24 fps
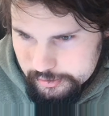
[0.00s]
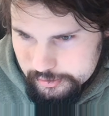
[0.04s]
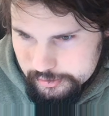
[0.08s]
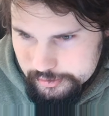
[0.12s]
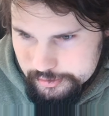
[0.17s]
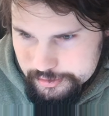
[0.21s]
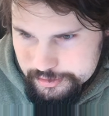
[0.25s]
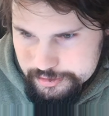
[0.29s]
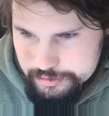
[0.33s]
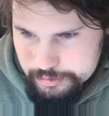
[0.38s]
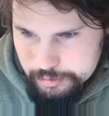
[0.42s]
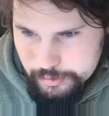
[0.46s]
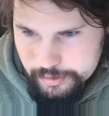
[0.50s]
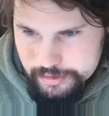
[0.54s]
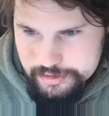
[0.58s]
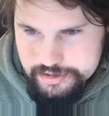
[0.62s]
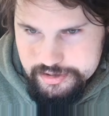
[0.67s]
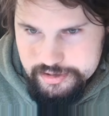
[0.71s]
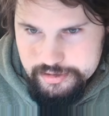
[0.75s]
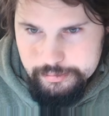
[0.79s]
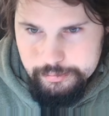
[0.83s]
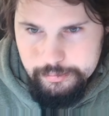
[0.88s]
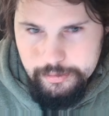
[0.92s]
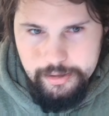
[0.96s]

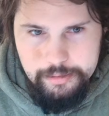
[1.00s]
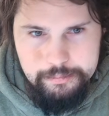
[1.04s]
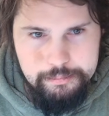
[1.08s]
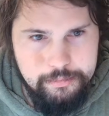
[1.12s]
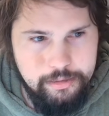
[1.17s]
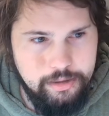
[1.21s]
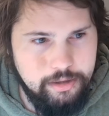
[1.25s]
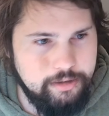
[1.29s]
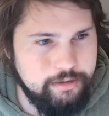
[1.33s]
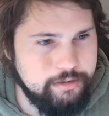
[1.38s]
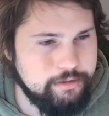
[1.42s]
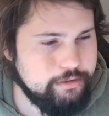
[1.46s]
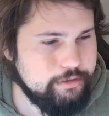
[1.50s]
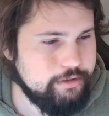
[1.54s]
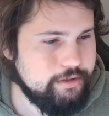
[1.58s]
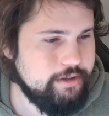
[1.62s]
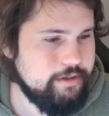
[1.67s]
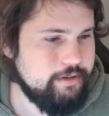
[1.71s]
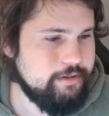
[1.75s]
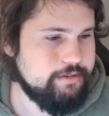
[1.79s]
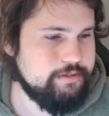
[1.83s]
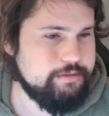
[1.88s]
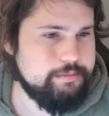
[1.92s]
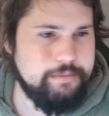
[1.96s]
switch my monitor
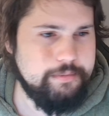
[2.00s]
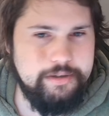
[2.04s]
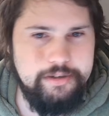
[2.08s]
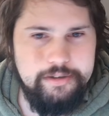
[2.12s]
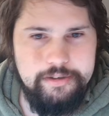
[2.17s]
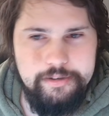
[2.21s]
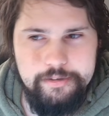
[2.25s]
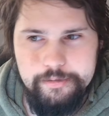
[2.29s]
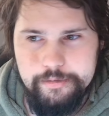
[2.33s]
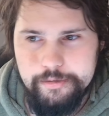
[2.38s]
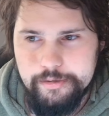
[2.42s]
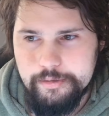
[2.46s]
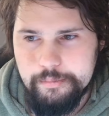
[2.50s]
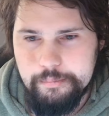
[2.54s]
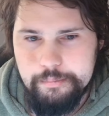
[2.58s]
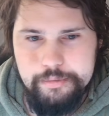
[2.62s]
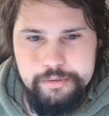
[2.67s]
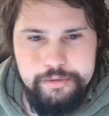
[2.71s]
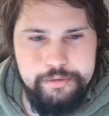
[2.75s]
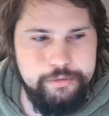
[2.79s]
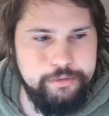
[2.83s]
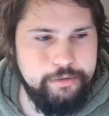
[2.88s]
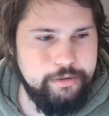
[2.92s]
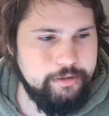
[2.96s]
here to my other
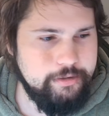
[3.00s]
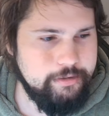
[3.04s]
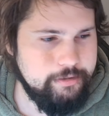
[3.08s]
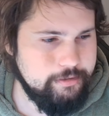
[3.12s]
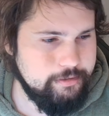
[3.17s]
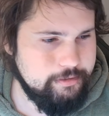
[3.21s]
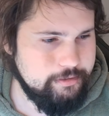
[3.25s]
computer,